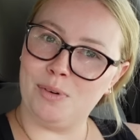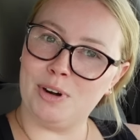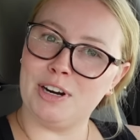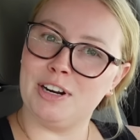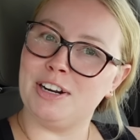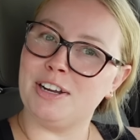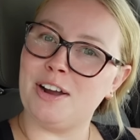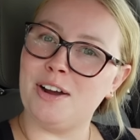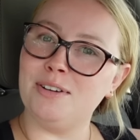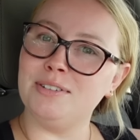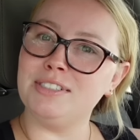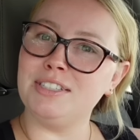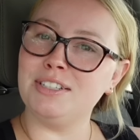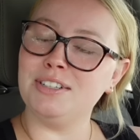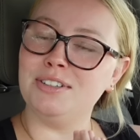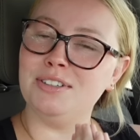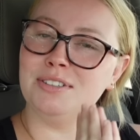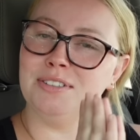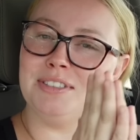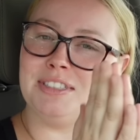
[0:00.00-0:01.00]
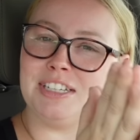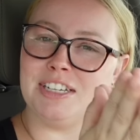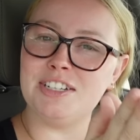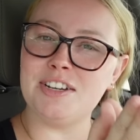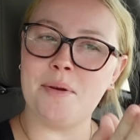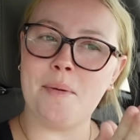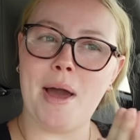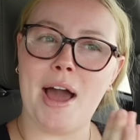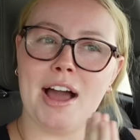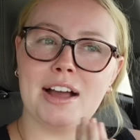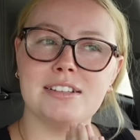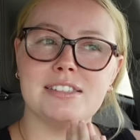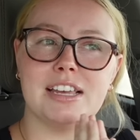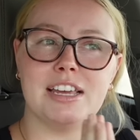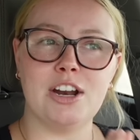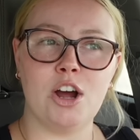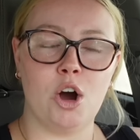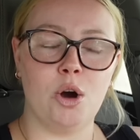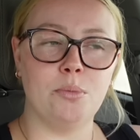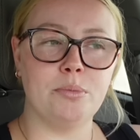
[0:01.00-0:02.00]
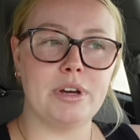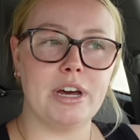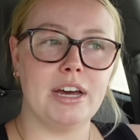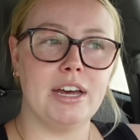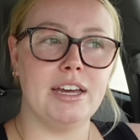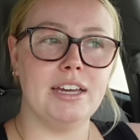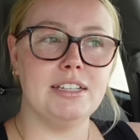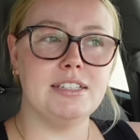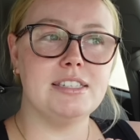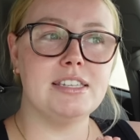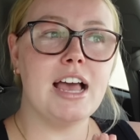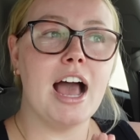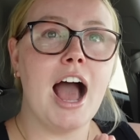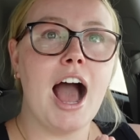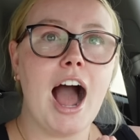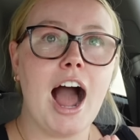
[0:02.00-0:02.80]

We're gonna go to TJ Maxx and Home Goods.